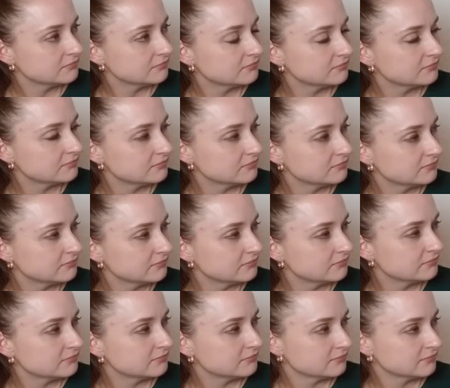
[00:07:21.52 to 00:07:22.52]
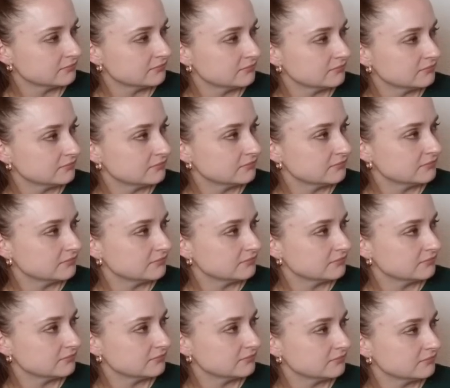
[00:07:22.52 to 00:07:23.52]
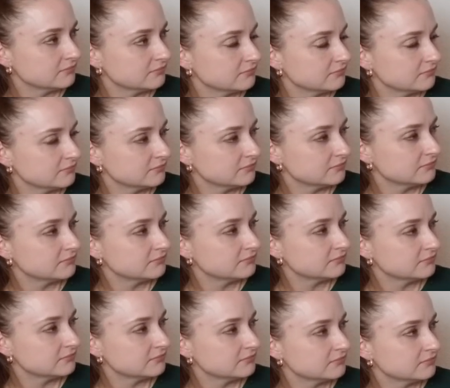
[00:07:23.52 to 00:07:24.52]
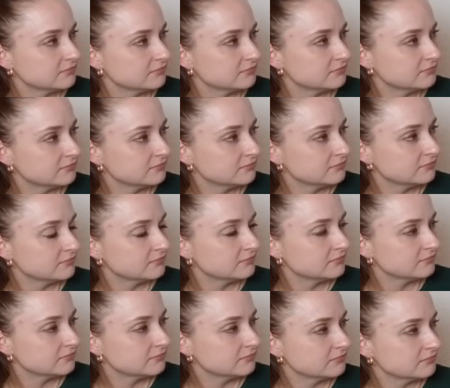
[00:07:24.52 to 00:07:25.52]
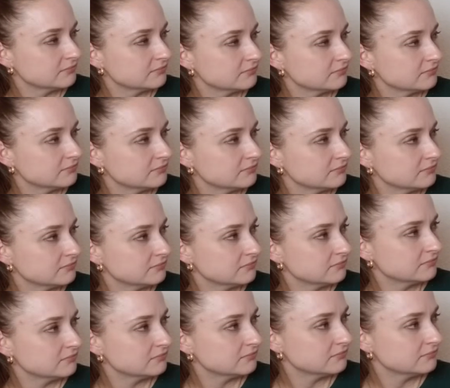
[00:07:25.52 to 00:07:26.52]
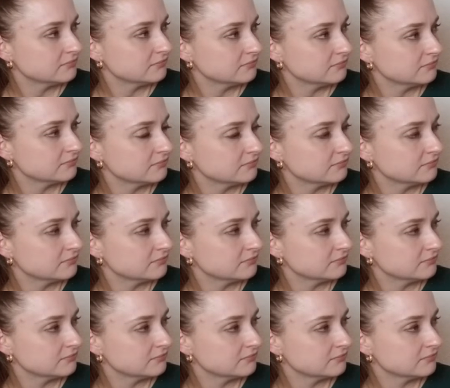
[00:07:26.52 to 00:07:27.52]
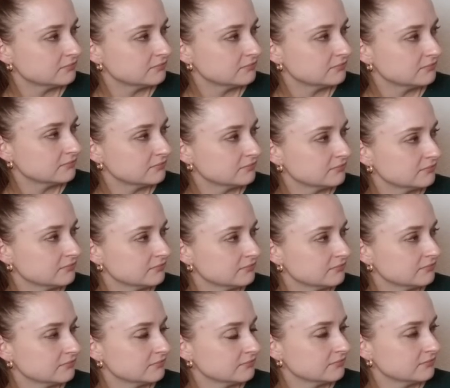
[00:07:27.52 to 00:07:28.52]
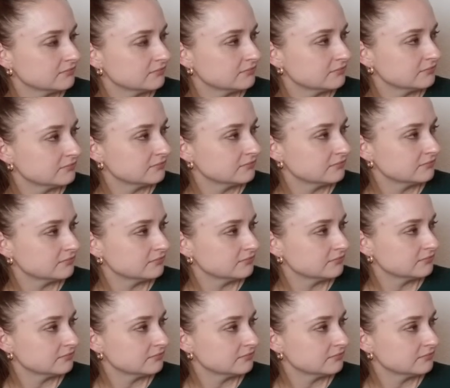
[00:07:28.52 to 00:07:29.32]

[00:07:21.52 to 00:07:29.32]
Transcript: (silent)